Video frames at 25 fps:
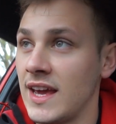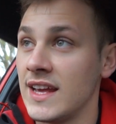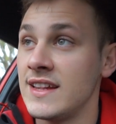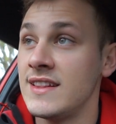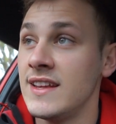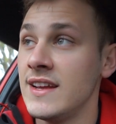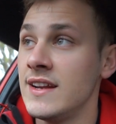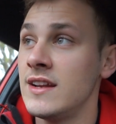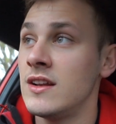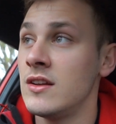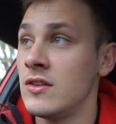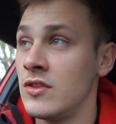
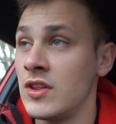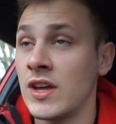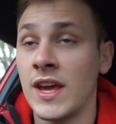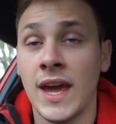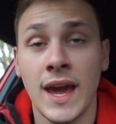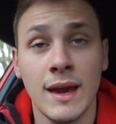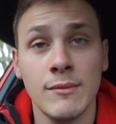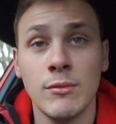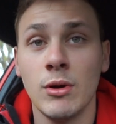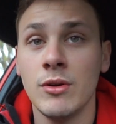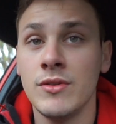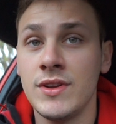The
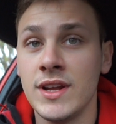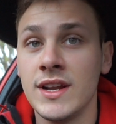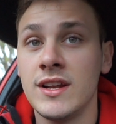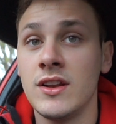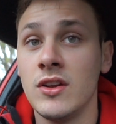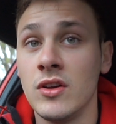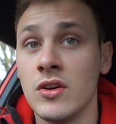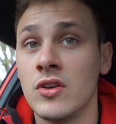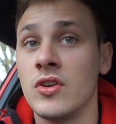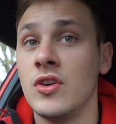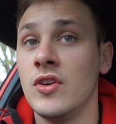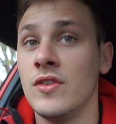camo
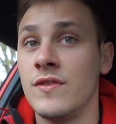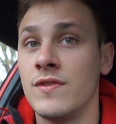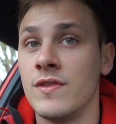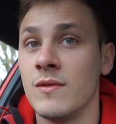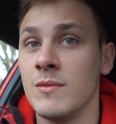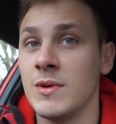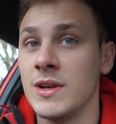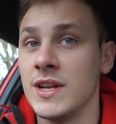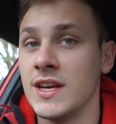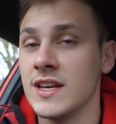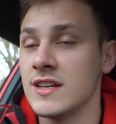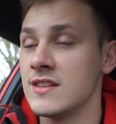did look good
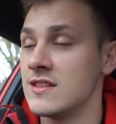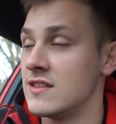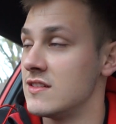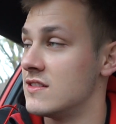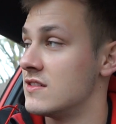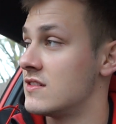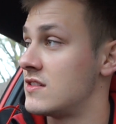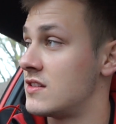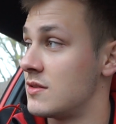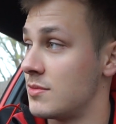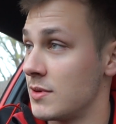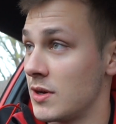from a
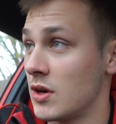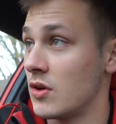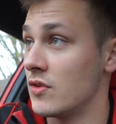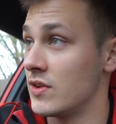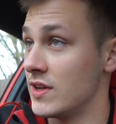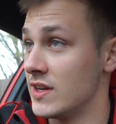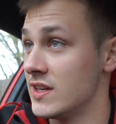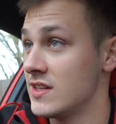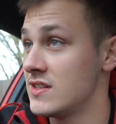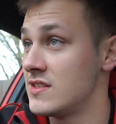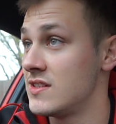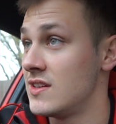distance, to be
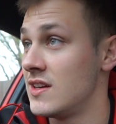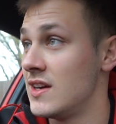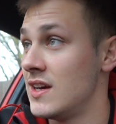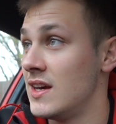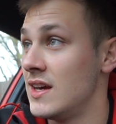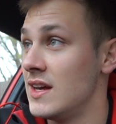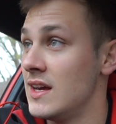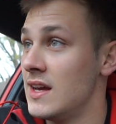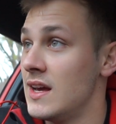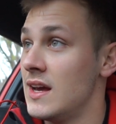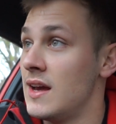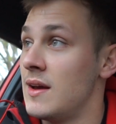honest,
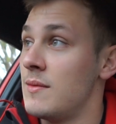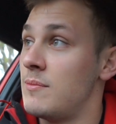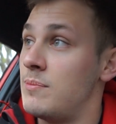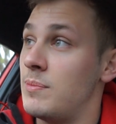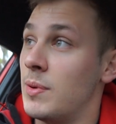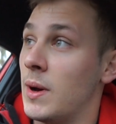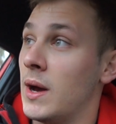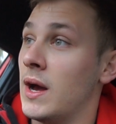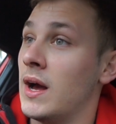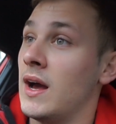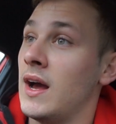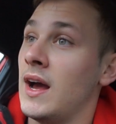
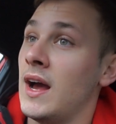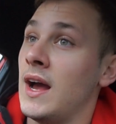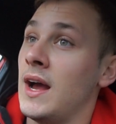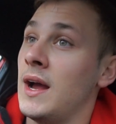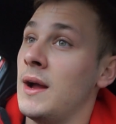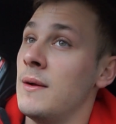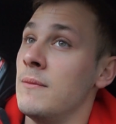but